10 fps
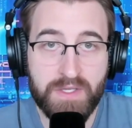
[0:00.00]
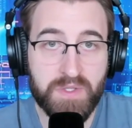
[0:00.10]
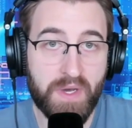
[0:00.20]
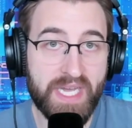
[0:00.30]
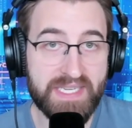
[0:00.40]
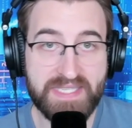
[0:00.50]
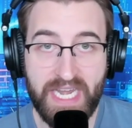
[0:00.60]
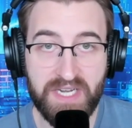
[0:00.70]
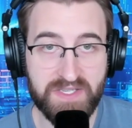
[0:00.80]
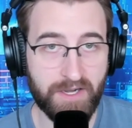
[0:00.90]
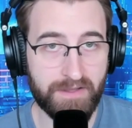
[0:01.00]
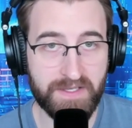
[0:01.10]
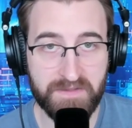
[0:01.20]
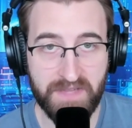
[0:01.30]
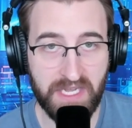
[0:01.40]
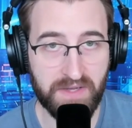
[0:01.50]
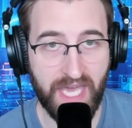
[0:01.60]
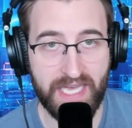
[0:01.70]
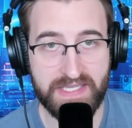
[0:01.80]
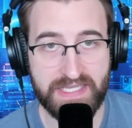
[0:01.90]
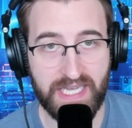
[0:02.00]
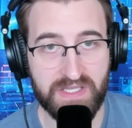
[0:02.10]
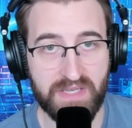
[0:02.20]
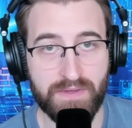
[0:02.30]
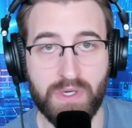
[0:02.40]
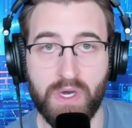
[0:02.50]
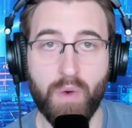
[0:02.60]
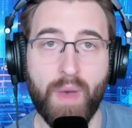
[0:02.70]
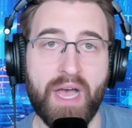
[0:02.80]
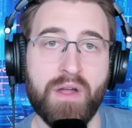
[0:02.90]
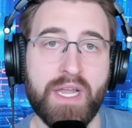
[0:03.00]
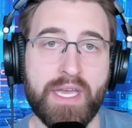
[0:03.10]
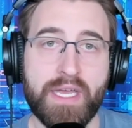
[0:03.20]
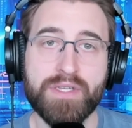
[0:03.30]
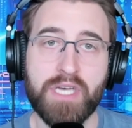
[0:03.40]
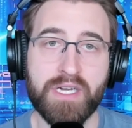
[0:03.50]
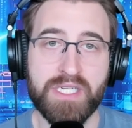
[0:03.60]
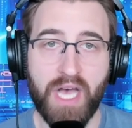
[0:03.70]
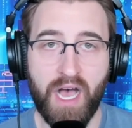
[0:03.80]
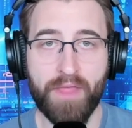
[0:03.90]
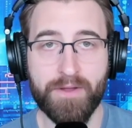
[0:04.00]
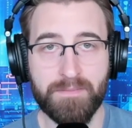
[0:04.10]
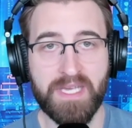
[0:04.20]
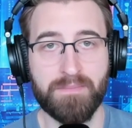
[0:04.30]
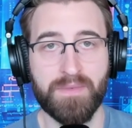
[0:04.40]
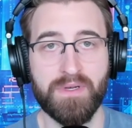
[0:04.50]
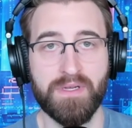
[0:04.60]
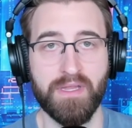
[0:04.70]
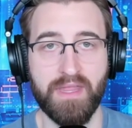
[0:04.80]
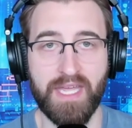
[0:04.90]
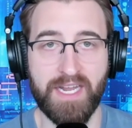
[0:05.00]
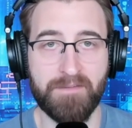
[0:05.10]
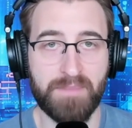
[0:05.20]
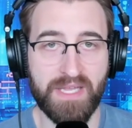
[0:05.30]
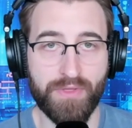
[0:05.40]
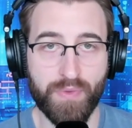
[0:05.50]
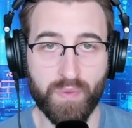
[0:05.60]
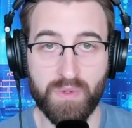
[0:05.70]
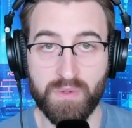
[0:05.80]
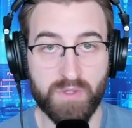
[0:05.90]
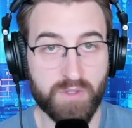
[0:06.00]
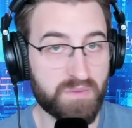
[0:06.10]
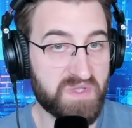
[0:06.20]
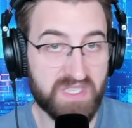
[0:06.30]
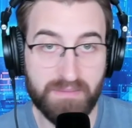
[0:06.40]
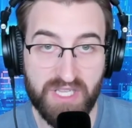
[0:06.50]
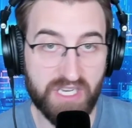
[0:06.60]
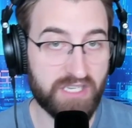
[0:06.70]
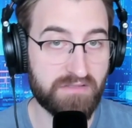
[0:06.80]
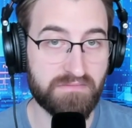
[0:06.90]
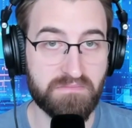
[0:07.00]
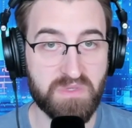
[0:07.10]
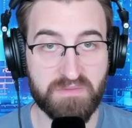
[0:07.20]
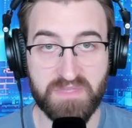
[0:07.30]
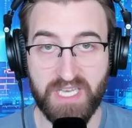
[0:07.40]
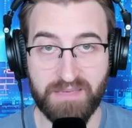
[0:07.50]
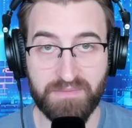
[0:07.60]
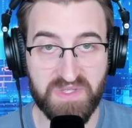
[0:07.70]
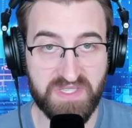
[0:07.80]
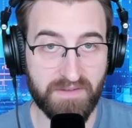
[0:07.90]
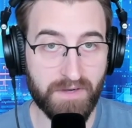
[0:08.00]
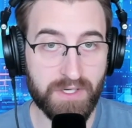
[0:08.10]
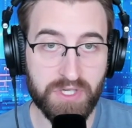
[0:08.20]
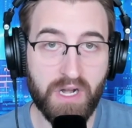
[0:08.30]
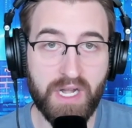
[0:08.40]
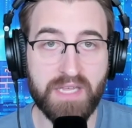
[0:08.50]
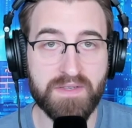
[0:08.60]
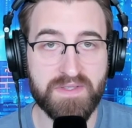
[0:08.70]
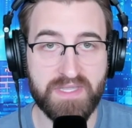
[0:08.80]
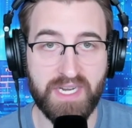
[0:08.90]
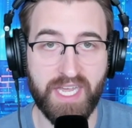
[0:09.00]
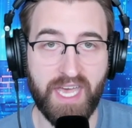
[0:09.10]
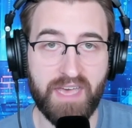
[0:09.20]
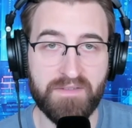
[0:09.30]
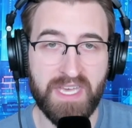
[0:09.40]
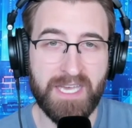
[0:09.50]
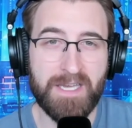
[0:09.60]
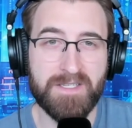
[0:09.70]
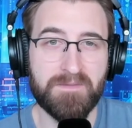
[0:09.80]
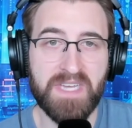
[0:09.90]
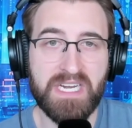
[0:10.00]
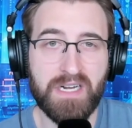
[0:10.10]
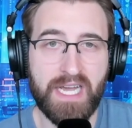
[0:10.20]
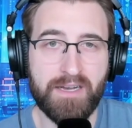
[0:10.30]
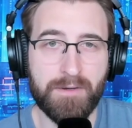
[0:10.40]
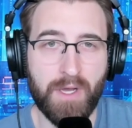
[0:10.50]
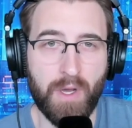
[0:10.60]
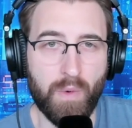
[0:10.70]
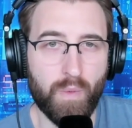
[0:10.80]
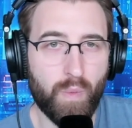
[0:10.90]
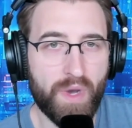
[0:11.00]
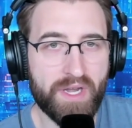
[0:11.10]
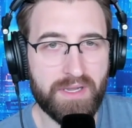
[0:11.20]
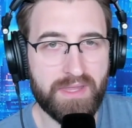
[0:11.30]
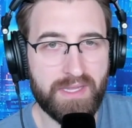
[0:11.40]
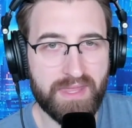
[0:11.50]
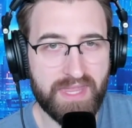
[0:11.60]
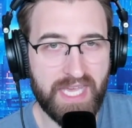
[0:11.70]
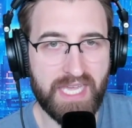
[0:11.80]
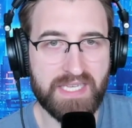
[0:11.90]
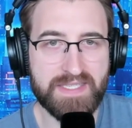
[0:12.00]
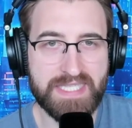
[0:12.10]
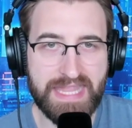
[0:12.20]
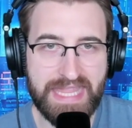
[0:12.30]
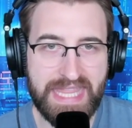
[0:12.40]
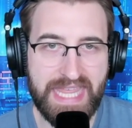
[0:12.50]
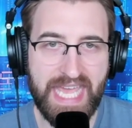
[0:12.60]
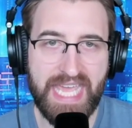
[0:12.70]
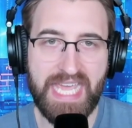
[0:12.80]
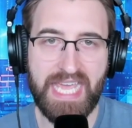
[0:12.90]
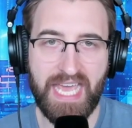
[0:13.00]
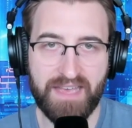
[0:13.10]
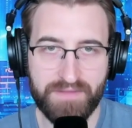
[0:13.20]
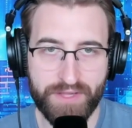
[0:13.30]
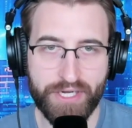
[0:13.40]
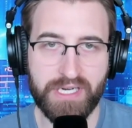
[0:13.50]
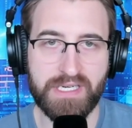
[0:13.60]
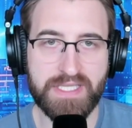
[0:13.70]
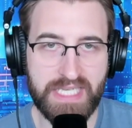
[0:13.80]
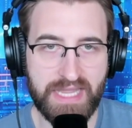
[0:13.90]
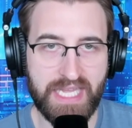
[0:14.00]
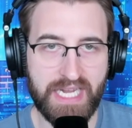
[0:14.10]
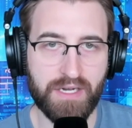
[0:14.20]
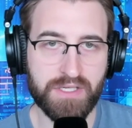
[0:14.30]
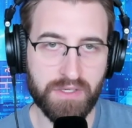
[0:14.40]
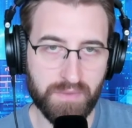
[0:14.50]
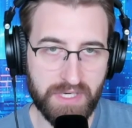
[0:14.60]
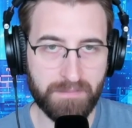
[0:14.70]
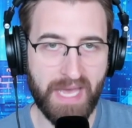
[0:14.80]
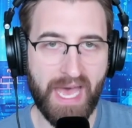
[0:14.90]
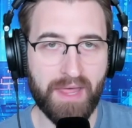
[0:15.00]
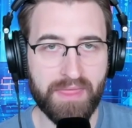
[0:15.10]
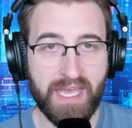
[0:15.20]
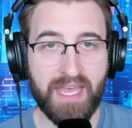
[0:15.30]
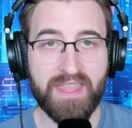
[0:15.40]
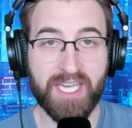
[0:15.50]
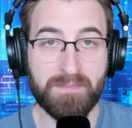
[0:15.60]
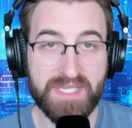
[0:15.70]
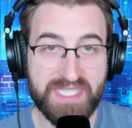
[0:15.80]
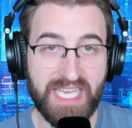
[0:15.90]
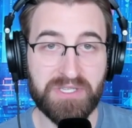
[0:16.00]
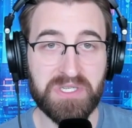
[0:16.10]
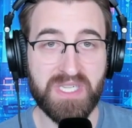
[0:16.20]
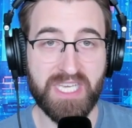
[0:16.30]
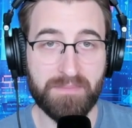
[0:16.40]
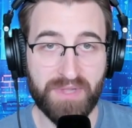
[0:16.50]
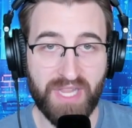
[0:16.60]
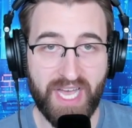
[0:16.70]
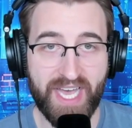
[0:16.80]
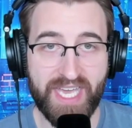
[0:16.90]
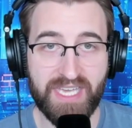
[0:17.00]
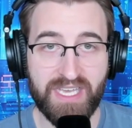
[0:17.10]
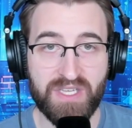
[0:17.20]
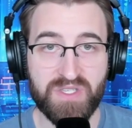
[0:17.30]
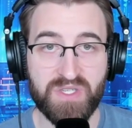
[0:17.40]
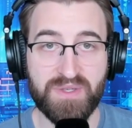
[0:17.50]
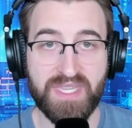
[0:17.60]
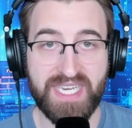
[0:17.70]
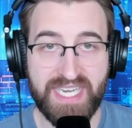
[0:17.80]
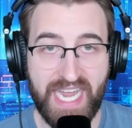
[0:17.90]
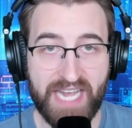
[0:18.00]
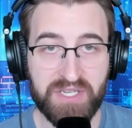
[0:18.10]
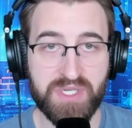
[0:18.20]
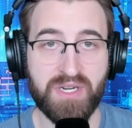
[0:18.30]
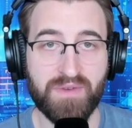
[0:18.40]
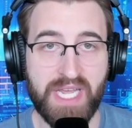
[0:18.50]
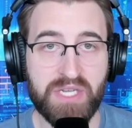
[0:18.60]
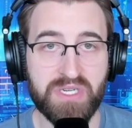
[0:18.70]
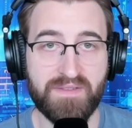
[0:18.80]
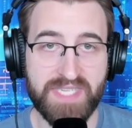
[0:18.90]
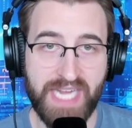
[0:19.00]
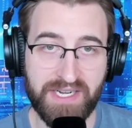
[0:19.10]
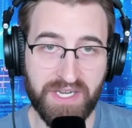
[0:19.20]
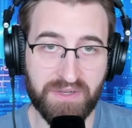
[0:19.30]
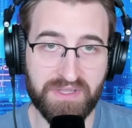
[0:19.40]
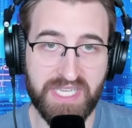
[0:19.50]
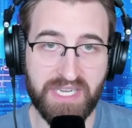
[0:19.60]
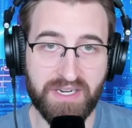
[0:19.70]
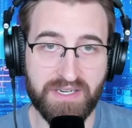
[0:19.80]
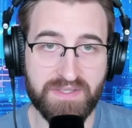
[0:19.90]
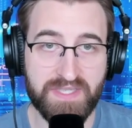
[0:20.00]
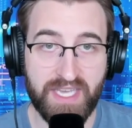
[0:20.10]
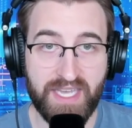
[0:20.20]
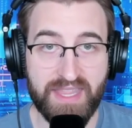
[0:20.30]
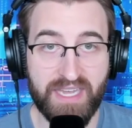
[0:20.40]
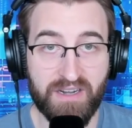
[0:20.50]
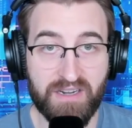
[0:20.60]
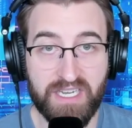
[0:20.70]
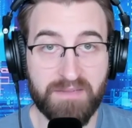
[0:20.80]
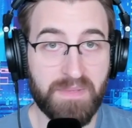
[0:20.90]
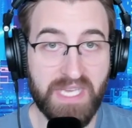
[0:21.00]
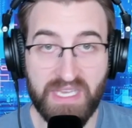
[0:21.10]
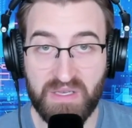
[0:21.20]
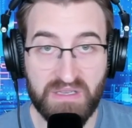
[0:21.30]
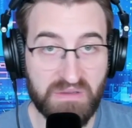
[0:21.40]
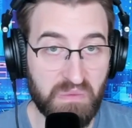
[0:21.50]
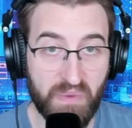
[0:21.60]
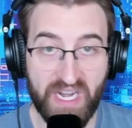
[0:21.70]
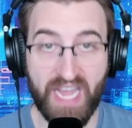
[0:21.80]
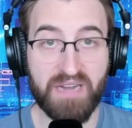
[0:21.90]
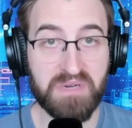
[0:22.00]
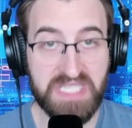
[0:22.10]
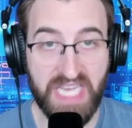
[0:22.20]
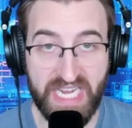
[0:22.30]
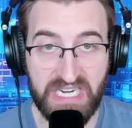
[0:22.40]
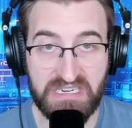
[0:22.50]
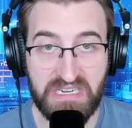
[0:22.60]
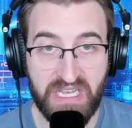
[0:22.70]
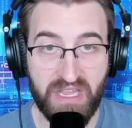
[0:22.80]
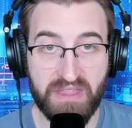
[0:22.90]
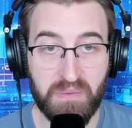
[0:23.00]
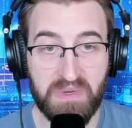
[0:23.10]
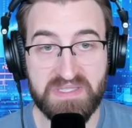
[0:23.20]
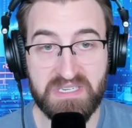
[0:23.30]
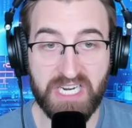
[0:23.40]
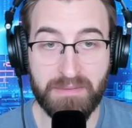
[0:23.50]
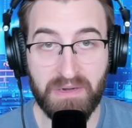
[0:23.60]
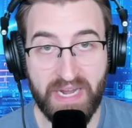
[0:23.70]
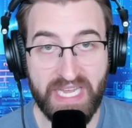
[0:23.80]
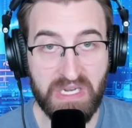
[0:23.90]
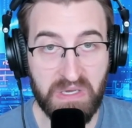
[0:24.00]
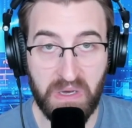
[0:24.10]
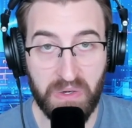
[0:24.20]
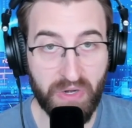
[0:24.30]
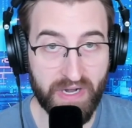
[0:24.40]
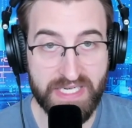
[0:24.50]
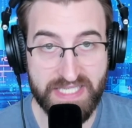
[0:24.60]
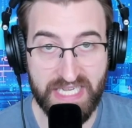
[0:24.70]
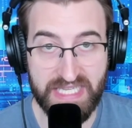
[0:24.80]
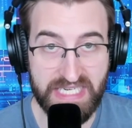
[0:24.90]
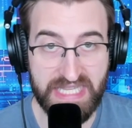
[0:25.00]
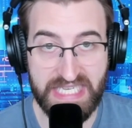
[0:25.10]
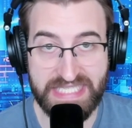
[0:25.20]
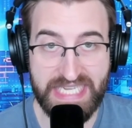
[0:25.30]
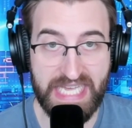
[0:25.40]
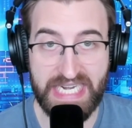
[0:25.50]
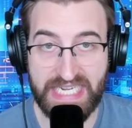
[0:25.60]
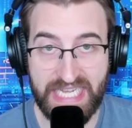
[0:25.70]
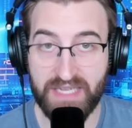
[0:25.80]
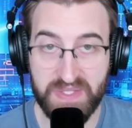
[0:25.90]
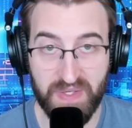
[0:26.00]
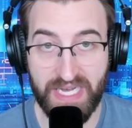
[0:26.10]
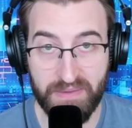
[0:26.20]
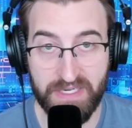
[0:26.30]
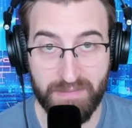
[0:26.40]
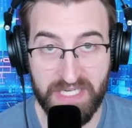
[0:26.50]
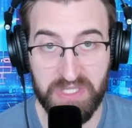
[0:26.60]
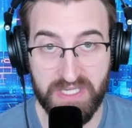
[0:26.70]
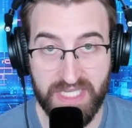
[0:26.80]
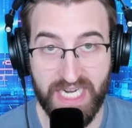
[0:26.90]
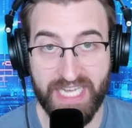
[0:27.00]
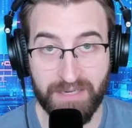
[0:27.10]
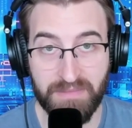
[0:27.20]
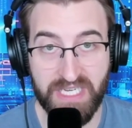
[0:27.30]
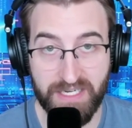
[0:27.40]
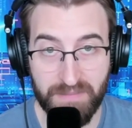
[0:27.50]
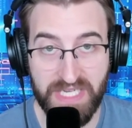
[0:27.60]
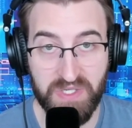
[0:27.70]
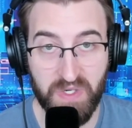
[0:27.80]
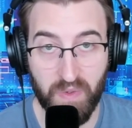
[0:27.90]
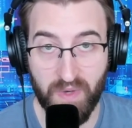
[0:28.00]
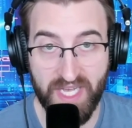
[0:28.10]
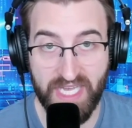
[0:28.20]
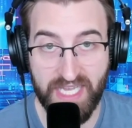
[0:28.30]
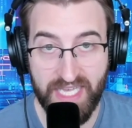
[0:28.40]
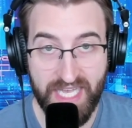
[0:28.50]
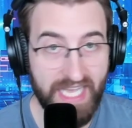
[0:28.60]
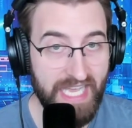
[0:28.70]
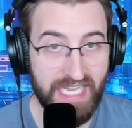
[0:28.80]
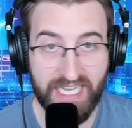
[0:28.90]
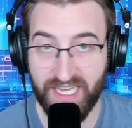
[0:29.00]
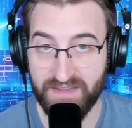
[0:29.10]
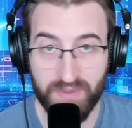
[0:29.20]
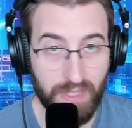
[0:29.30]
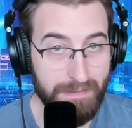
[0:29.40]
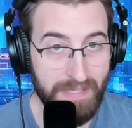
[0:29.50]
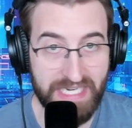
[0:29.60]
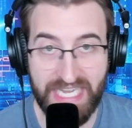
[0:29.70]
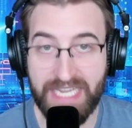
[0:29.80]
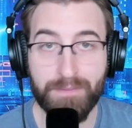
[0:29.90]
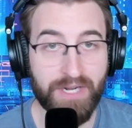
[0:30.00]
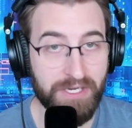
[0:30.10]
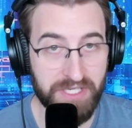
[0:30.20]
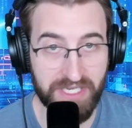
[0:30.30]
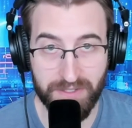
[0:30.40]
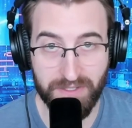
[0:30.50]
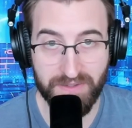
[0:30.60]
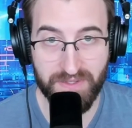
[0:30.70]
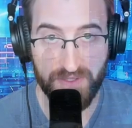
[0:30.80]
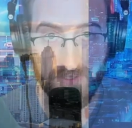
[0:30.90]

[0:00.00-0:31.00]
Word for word: So I decided to start this video cast, next level. Go out, talk to other people that have been through similar, sometimes different journeys than I have, to figure out what are the things that they have learned in their career path that could potentially apply to the next generation of technical leaders that are going to be, when I retire, the ones that are going to be writing code and architecting things day in and day out. So I want to make sure that I can be on a beach in Hawaii and not have to worry about any production issues